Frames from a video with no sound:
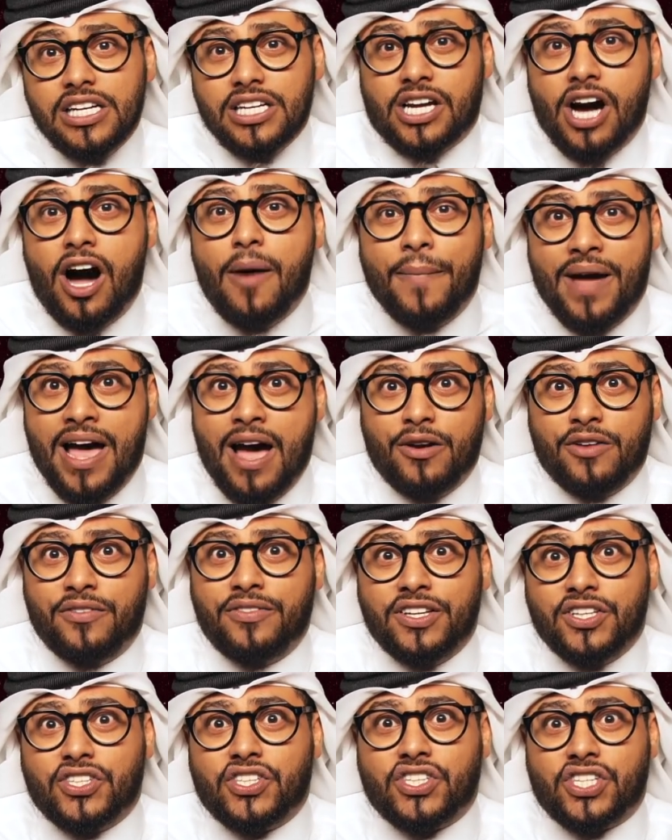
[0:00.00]
come out
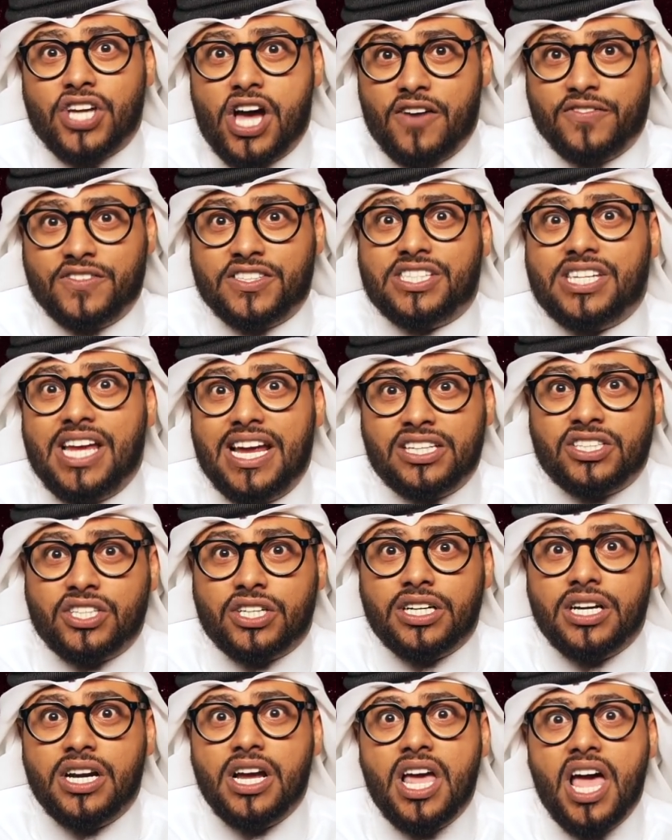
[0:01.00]
of this soft
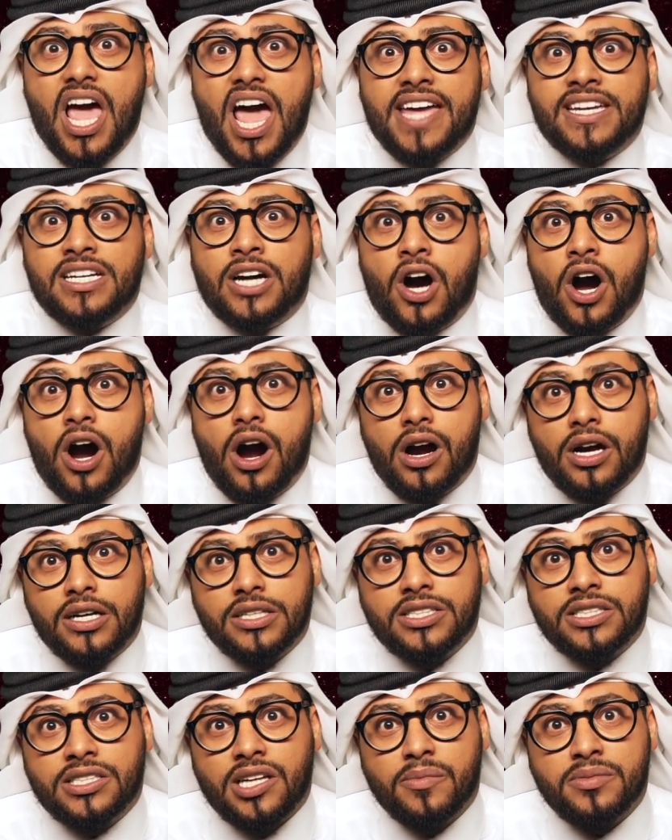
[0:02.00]
center a
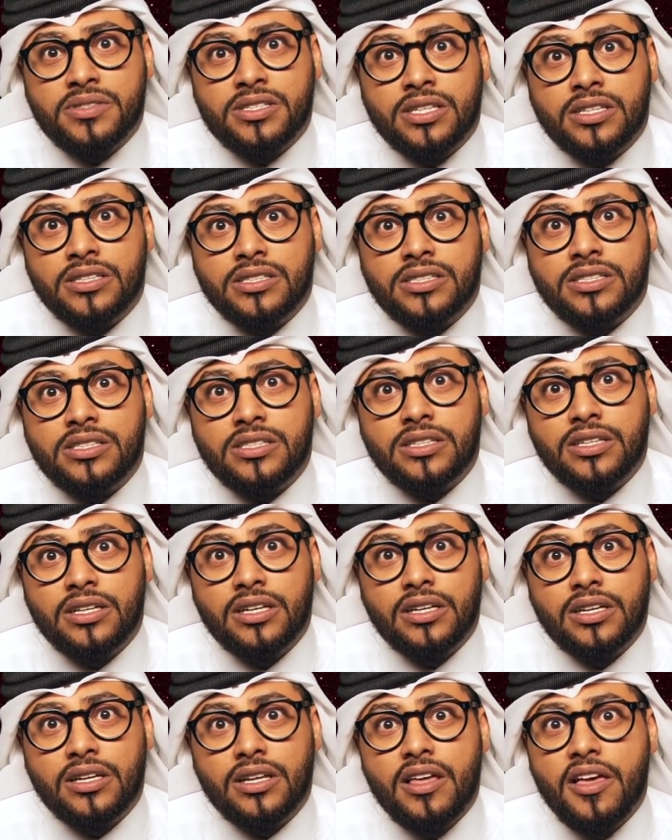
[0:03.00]
hard substance
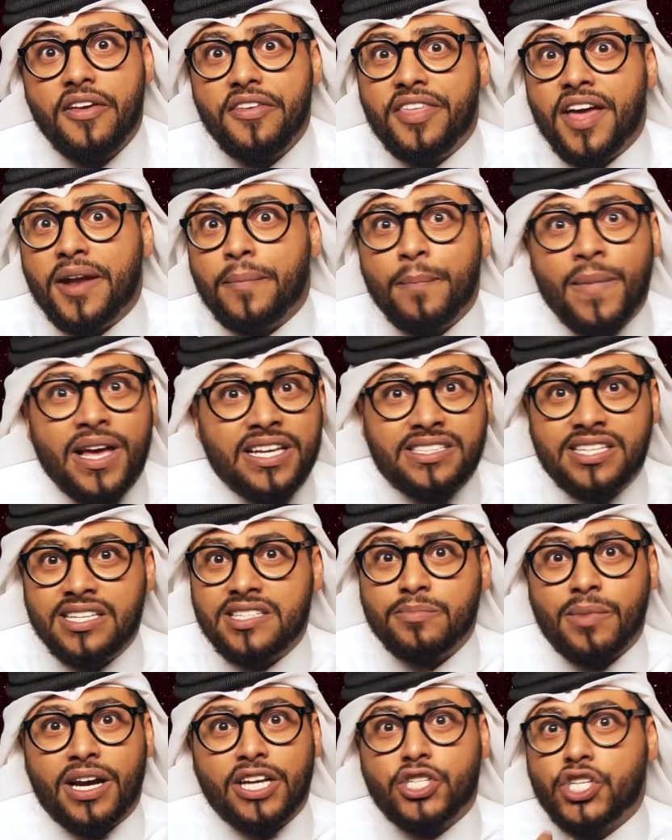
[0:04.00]
that
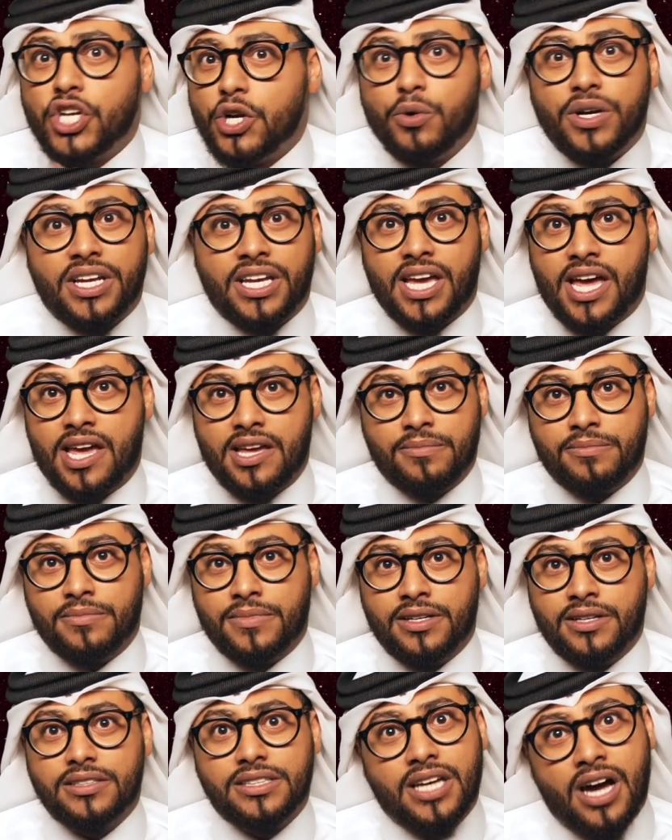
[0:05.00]
messes my chewing game.
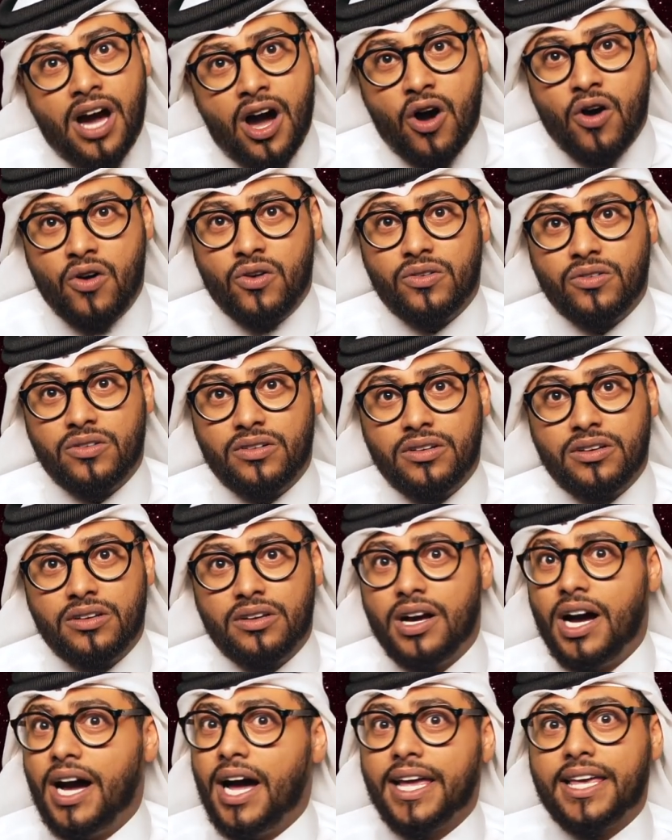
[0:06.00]
Yo,
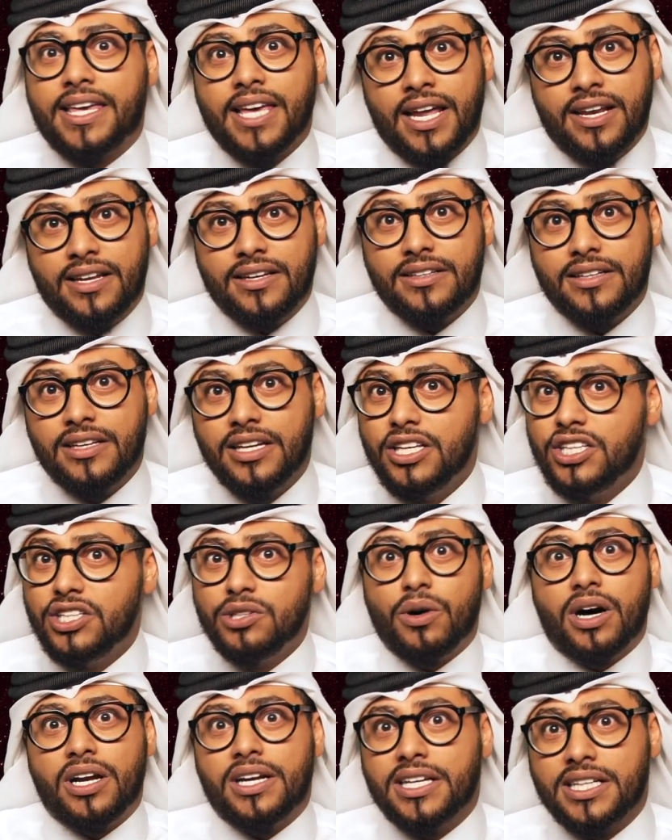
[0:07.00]
I get it.
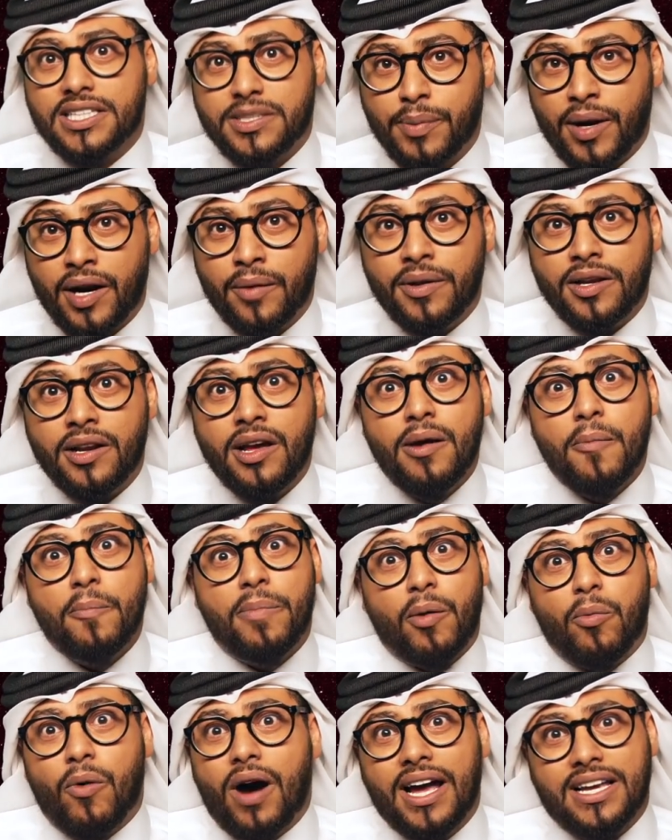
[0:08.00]
You want to experiment?
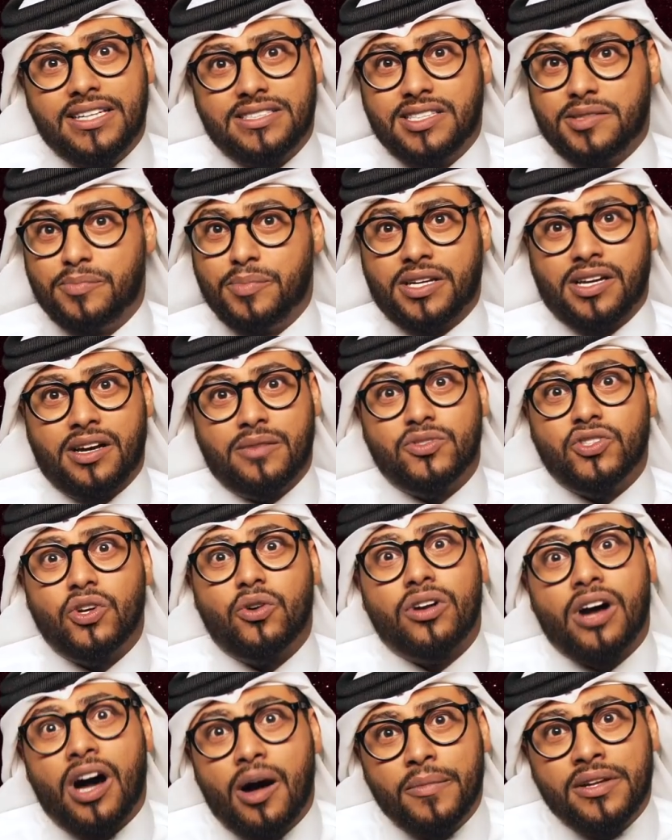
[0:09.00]
But why has this become
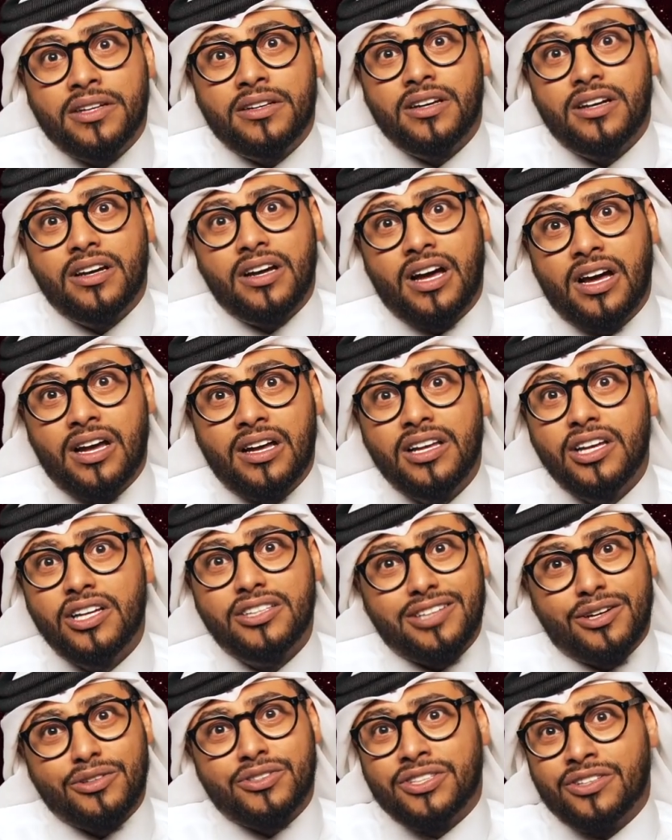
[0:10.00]
so common? Huh?
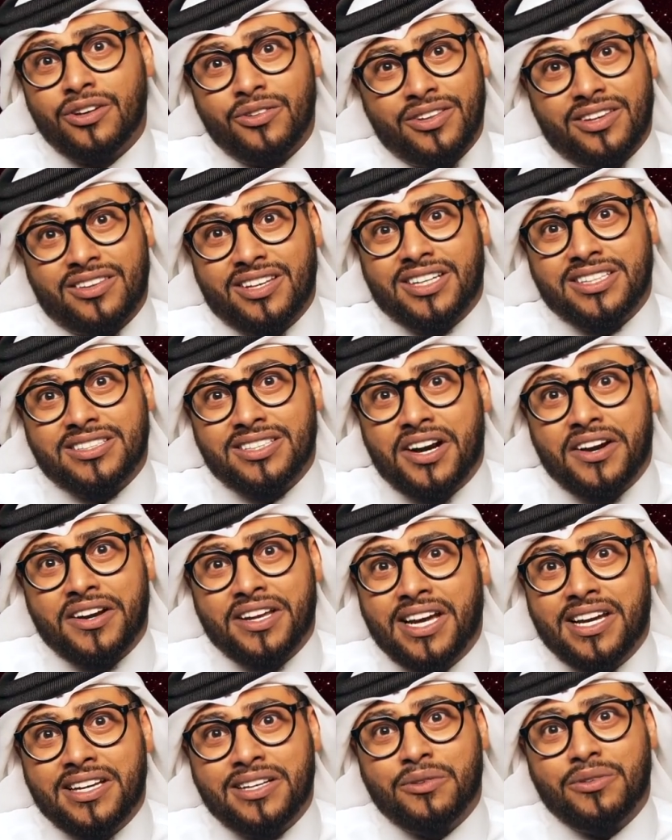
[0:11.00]
Don't you know that the
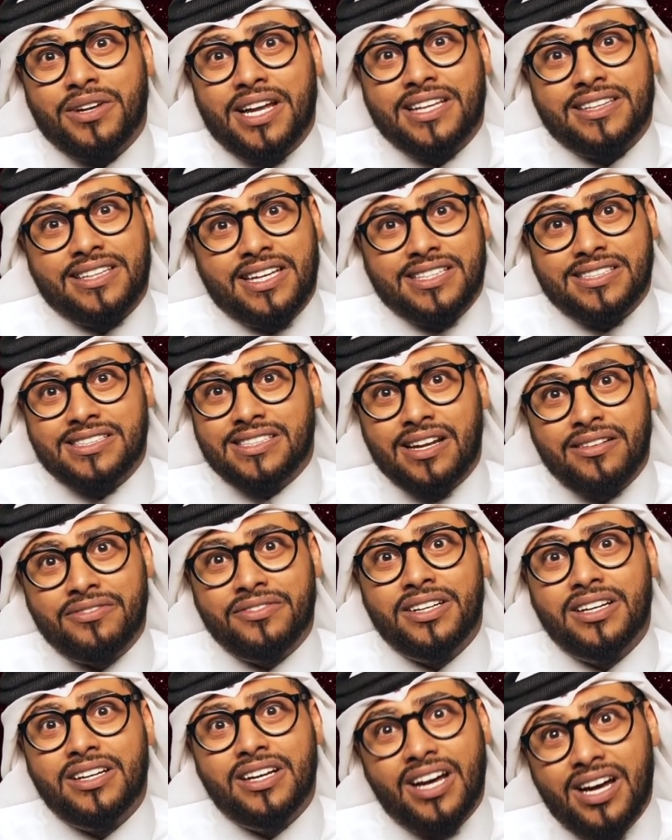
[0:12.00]
Qatari guy don't like that stuff?
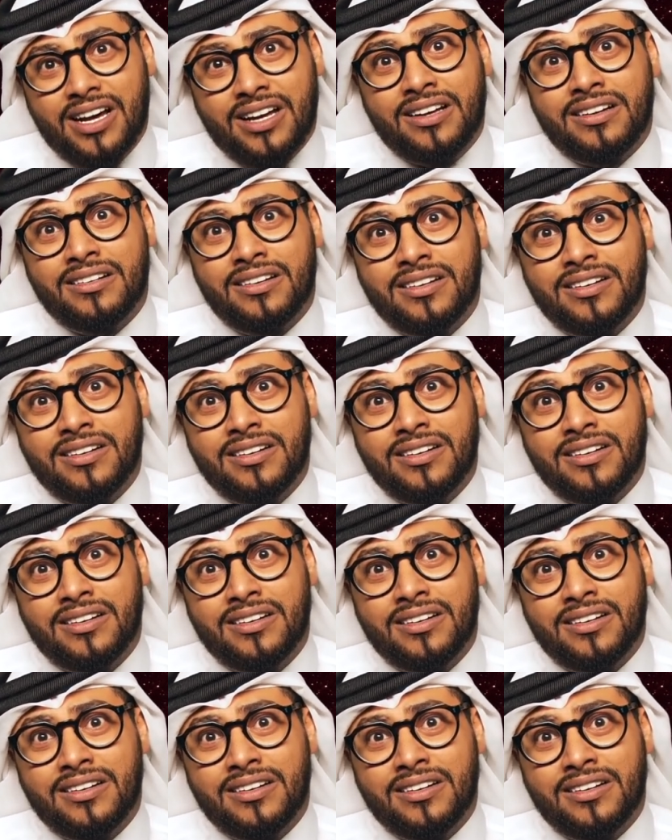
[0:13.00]
Huh?